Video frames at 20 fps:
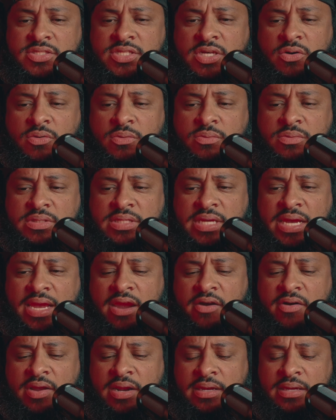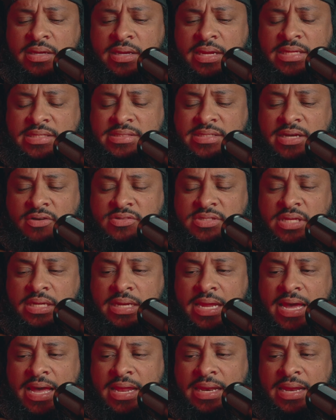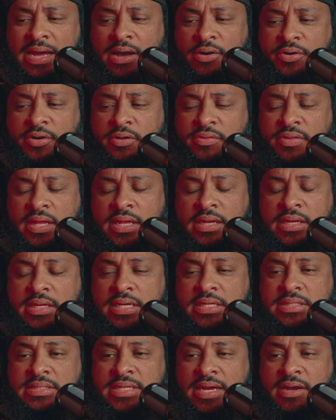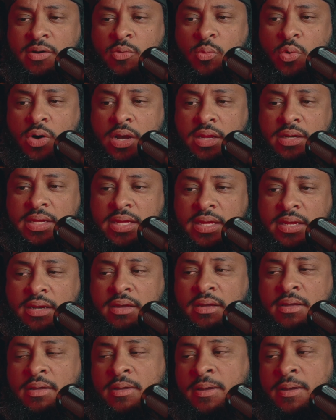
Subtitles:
so to hear it, it sounds a lot louder than the Tank 1 did.